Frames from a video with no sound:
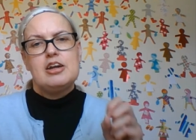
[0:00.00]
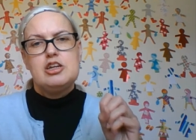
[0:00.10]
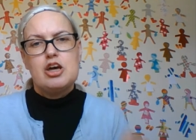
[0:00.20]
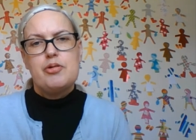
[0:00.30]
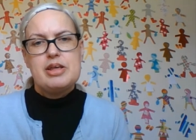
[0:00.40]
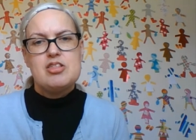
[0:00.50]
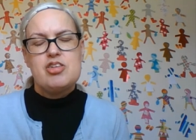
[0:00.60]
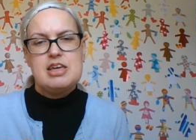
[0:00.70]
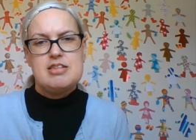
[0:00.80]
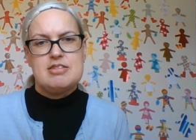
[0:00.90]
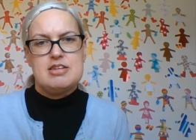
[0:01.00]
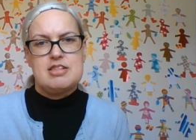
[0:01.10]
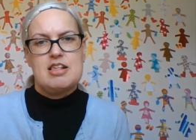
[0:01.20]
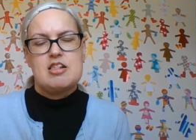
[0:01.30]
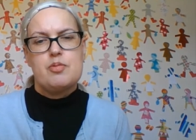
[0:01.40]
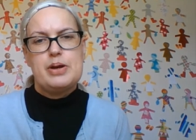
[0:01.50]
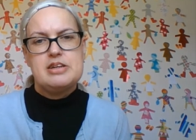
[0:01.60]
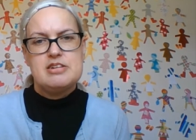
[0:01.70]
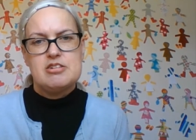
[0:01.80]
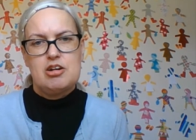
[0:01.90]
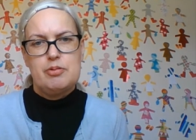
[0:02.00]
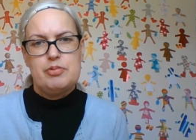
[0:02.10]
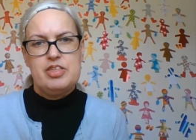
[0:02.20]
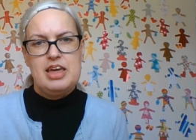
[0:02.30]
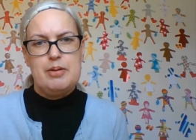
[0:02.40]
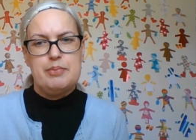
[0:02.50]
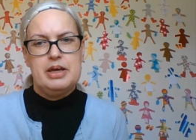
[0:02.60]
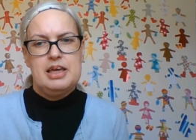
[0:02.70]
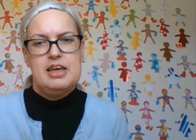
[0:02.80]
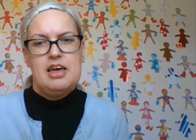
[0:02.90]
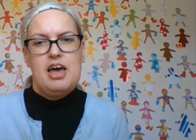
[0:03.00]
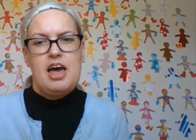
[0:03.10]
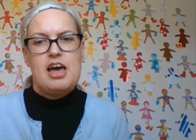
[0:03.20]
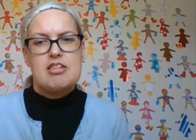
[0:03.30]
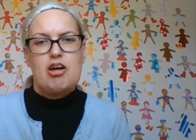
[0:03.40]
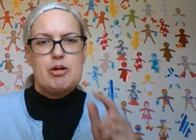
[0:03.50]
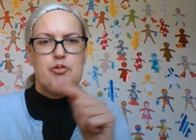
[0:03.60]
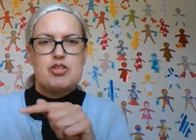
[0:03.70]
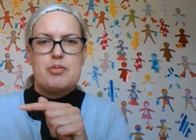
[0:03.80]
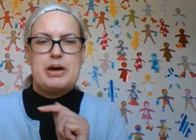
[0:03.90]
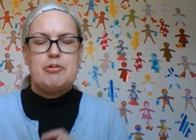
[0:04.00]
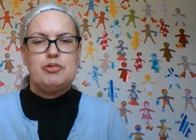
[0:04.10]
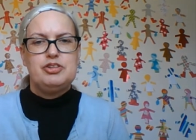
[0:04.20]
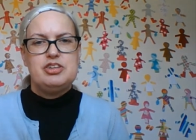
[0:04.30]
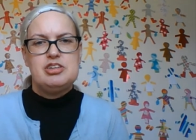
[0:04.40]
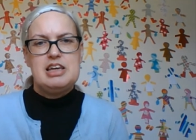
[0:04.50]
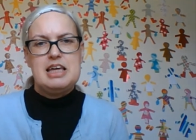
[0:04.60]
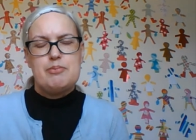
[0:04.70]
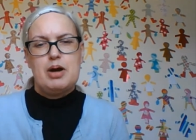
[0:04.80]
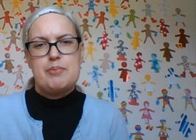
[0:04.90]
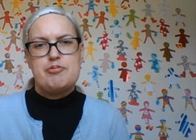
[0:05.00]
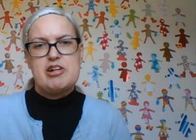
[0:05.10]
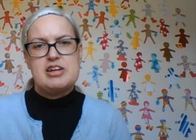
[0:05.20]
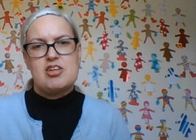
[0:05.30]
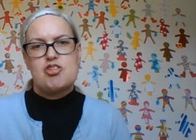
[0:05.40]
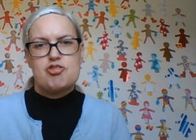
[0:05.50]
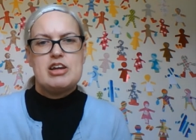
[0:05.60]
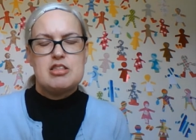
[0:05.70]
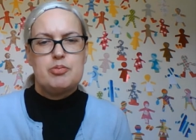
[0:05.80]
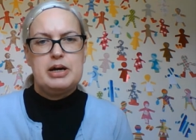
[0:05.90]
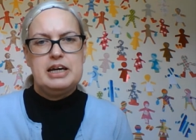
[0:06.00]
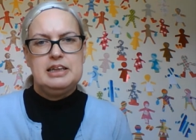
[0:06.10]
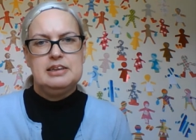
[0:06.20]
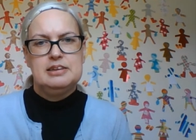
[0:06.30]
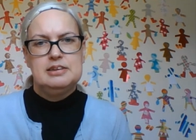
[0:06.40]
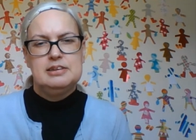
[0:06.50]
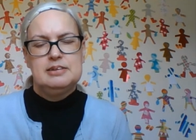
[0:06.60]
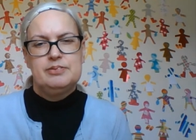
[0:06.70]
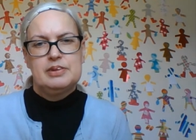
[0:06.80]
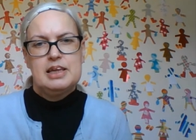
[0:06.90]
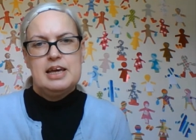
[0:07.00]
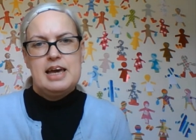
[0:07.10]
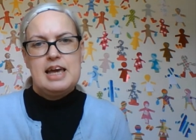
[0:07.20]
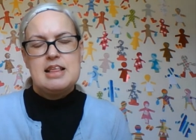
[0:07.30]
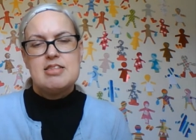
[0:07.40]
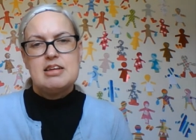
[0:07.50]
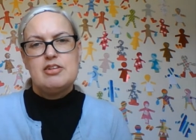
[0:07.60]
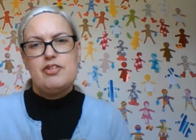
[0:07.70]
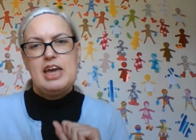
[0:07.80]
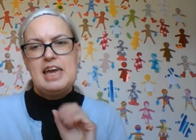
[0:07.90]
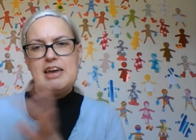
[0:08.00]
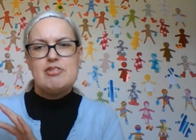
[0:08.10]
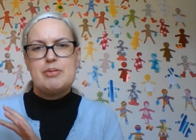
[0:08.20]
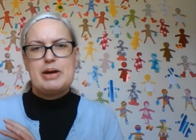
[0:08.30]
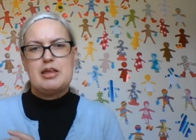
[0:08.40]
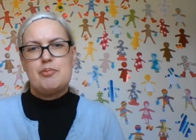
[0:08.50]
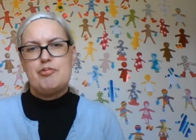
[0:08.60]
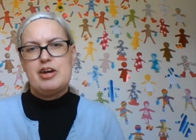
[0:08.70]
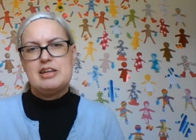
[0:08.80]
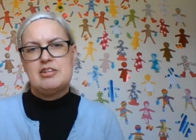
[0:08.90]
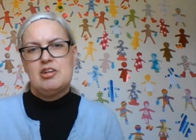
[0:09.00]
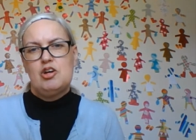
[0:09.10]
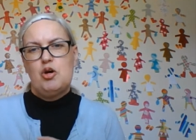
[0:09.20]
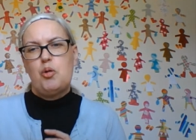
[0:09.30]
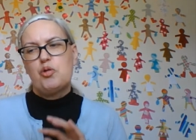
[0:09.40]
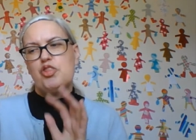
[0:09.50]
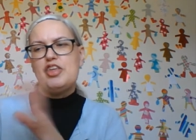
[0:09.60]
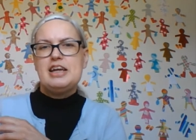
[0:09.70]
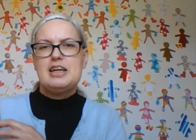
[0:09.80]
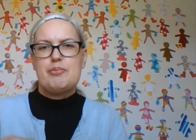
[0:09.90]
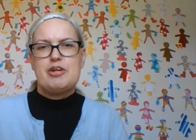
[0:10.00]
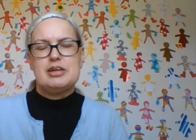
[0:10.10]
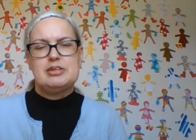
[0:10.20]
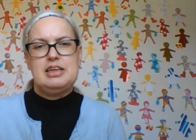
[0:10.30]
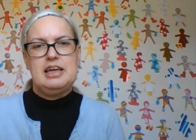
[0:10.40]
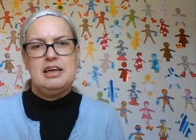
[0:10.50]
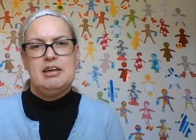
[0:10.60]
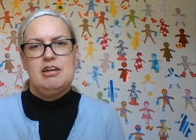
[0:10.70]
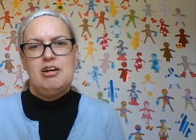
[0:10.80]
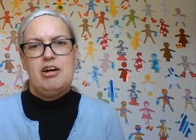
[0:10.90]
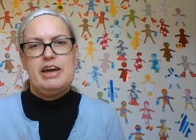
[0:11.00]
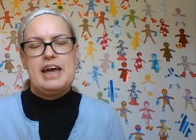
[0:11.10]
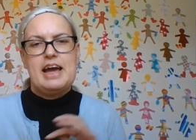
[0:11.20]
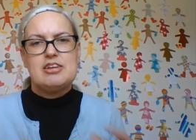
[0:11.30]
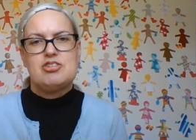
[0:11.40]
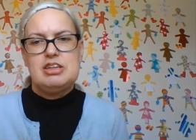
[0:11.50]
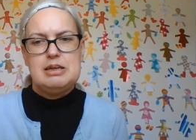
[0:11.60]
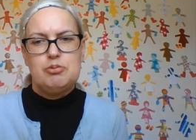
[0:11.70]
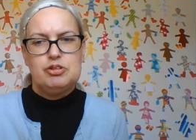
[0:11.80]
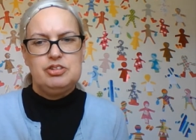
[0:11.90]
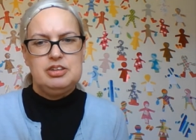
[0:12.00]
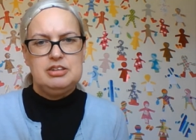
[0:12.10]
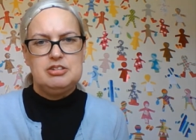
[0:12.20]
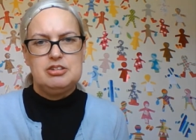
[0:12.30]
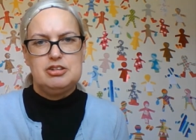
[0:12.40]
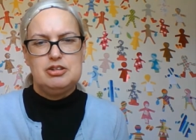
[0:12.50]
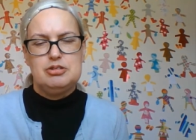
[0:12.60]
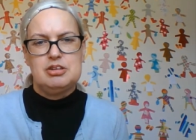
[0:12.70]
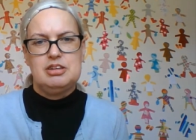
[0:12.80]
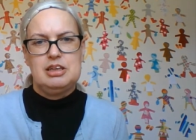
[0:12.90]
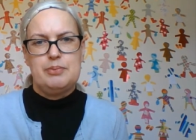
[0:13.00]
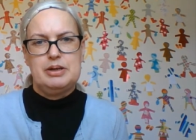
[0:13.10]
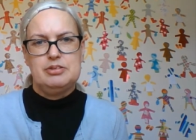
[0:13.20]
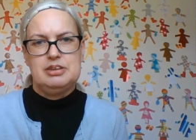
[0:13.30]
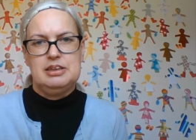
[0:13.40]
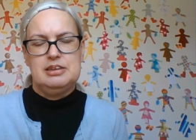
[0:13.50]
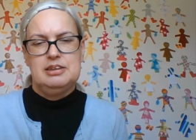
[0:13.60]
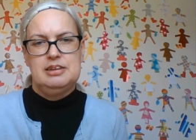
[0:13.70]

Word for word: knowing Jesus and spending time with Him as I was about wanting to eat my bread straight away? Instead of hearing about the bread or thinking about it, I actually wanted to do something about it.